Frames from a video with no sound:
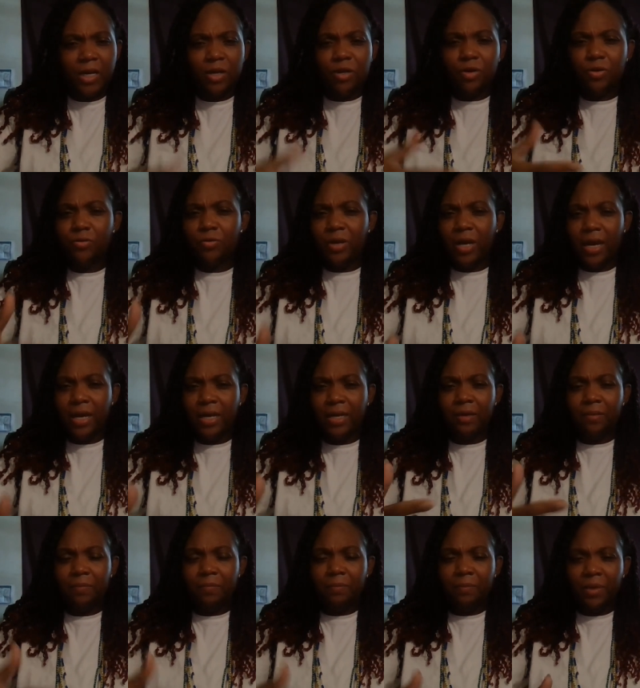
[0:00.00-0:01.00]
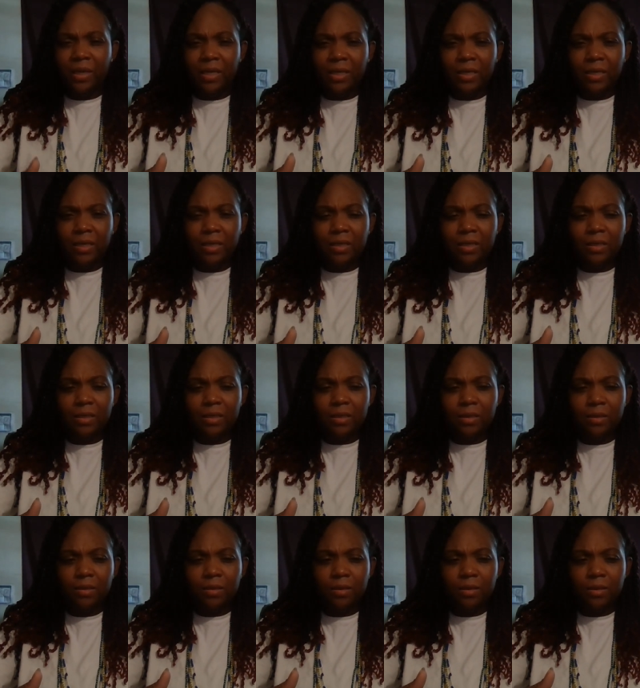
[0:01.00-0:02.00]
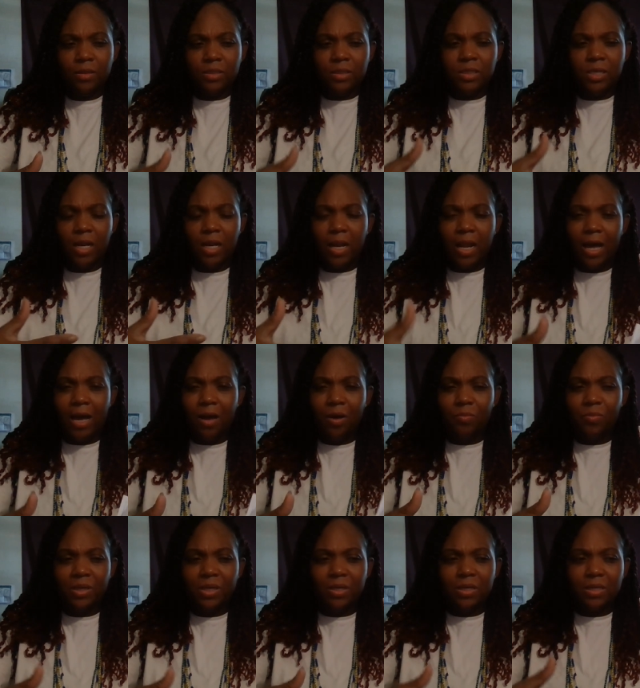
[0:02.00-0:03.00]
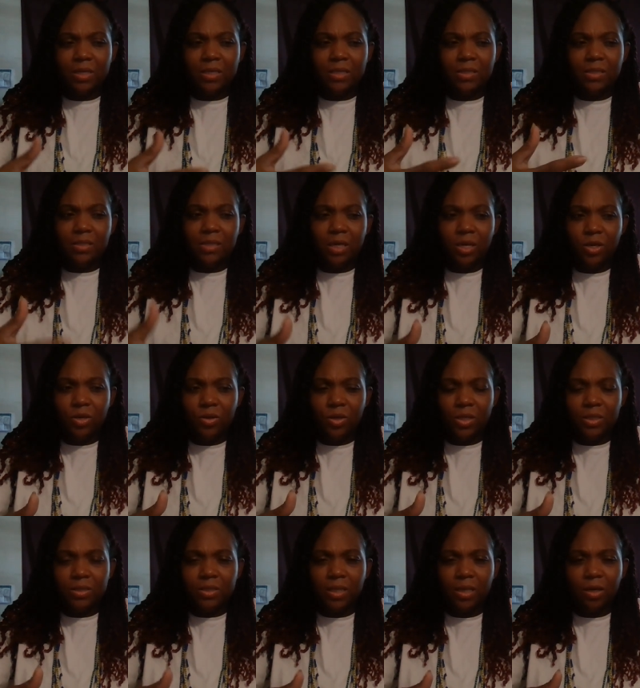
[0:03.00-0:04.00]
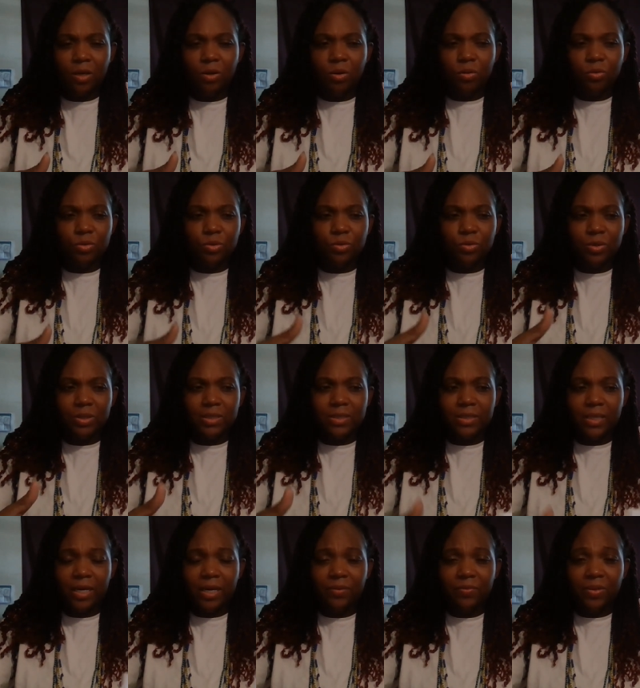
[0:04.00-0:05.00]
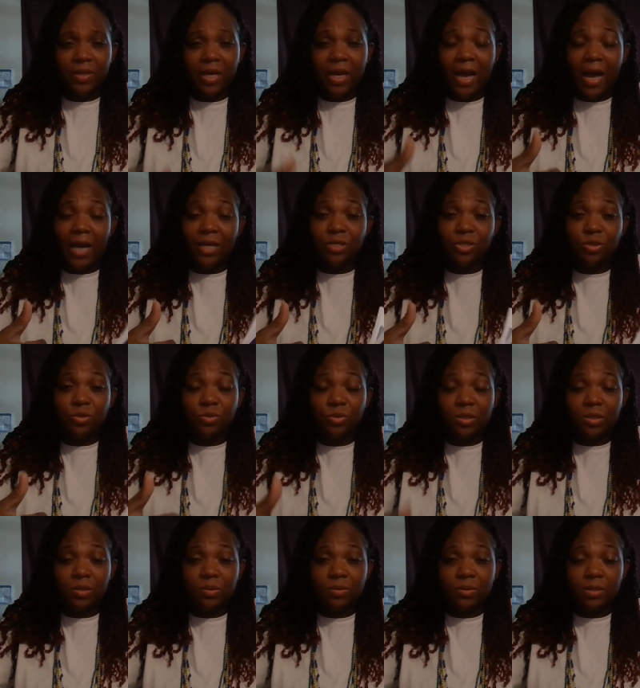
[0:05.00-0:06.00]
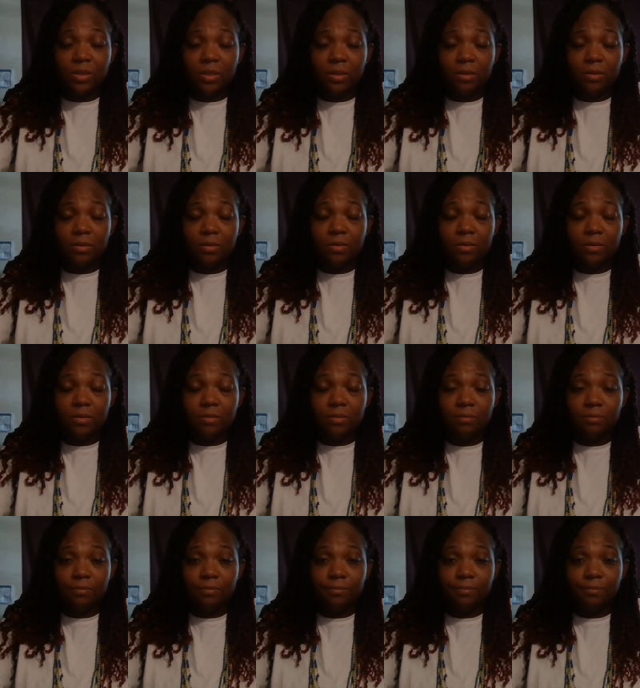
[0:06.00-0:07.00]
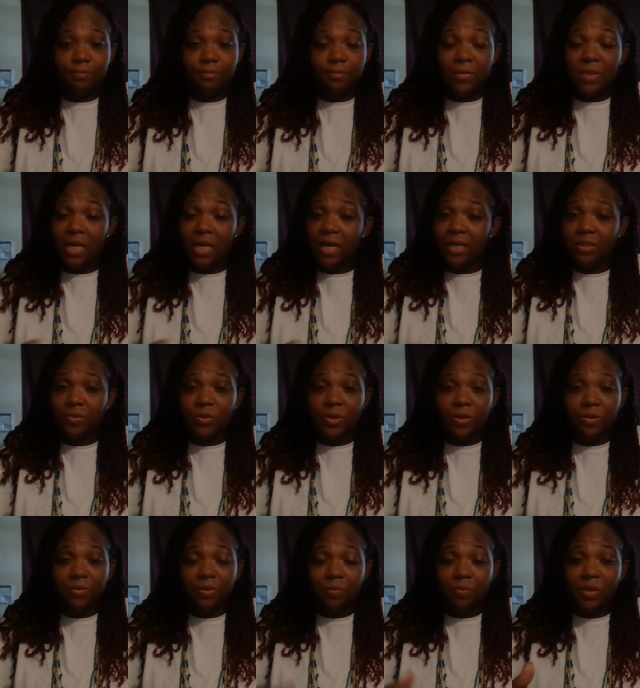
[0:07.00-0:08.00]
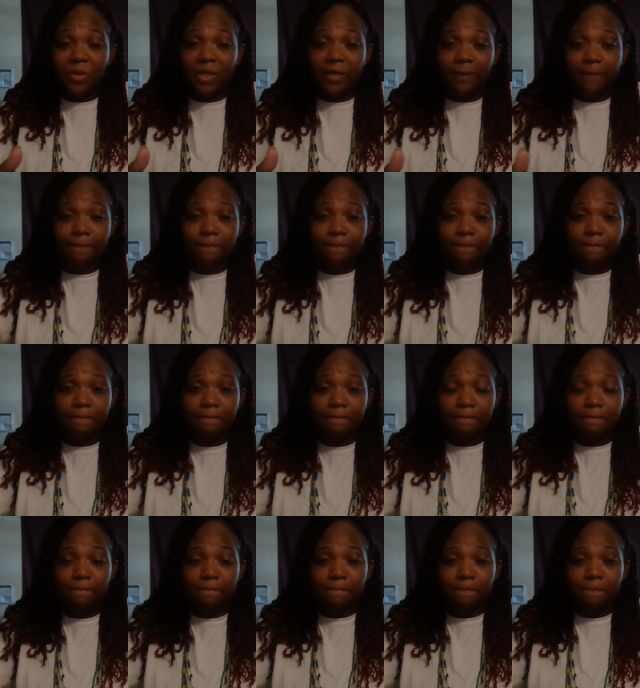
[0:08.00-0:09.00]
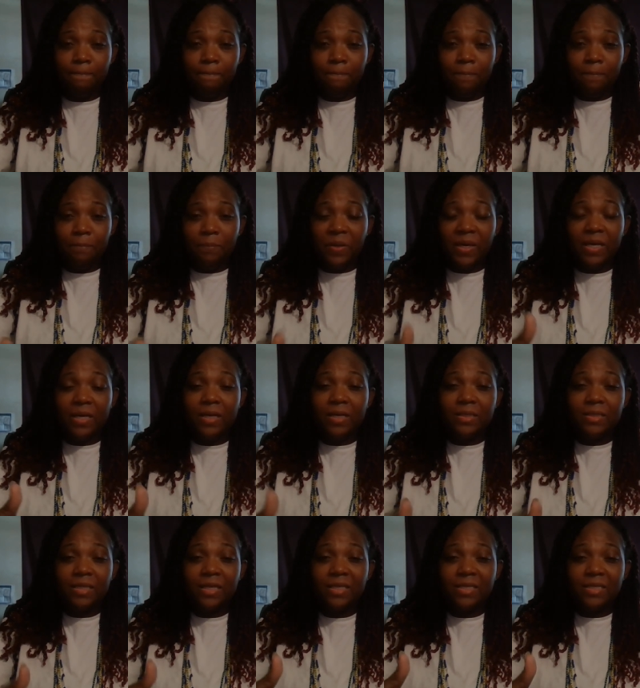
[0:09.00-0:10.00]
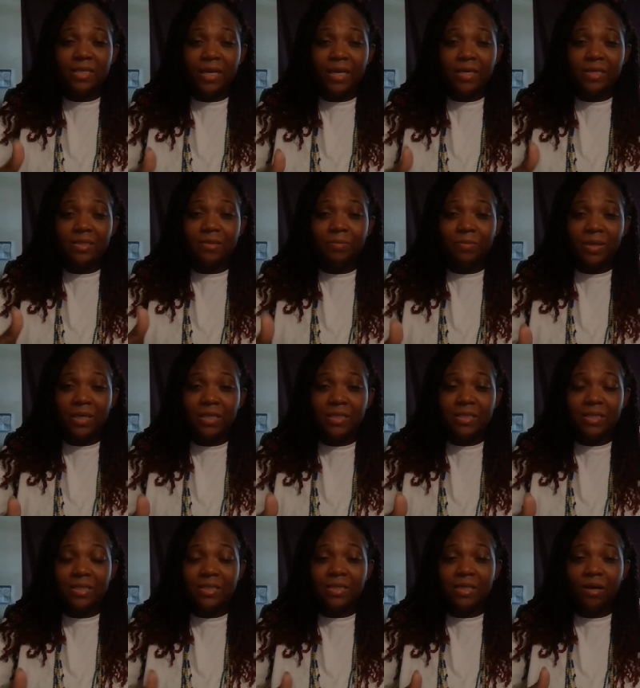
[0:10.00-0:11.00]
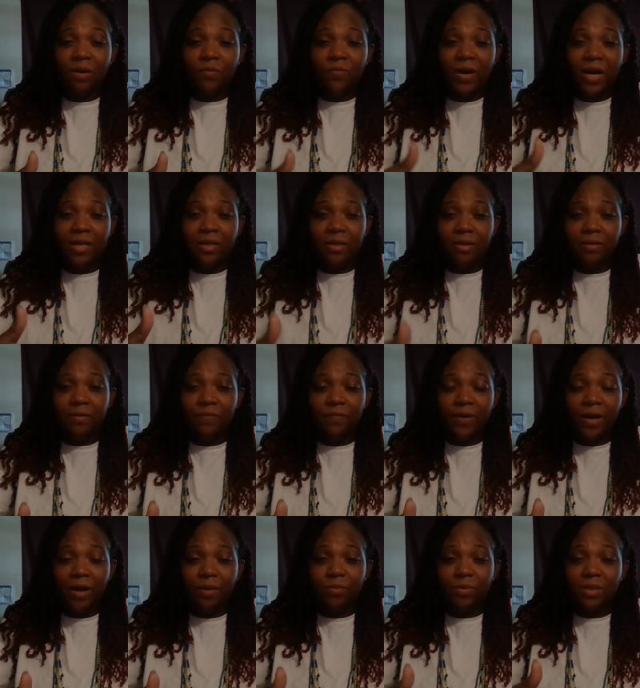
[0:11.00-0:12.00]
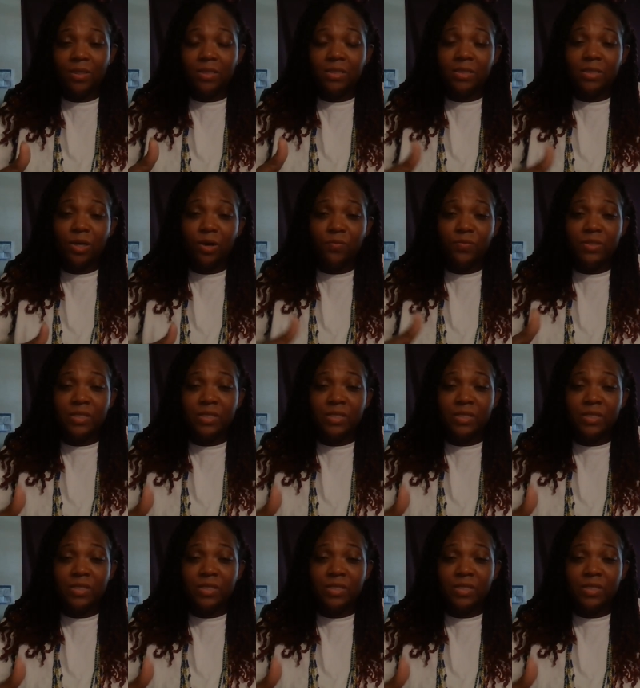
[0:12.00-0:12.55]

Created me to allow me to continuously go through the same thing. I choose those things. Not spirit, me. Because it takes me to self identify with the self